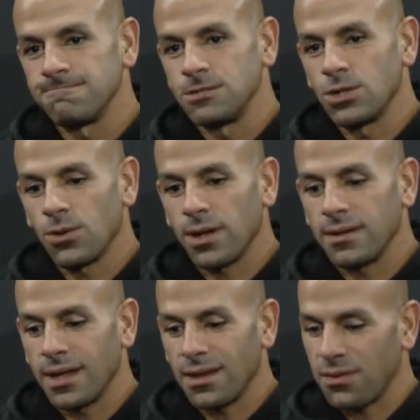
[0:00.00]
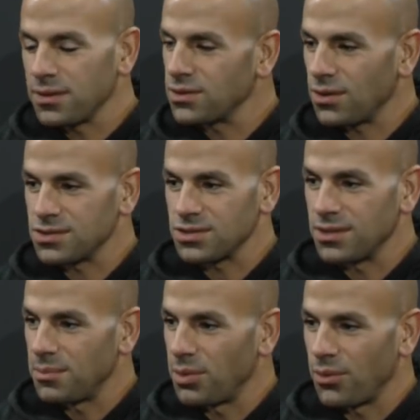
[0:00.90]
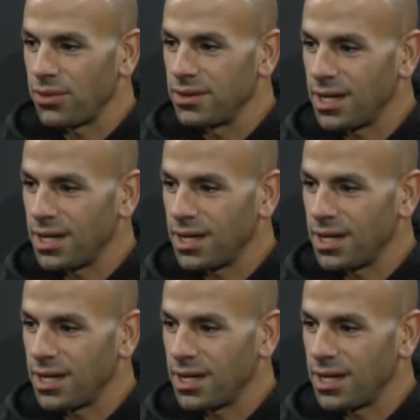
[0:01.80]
You know, I, I think Tartt's good at both.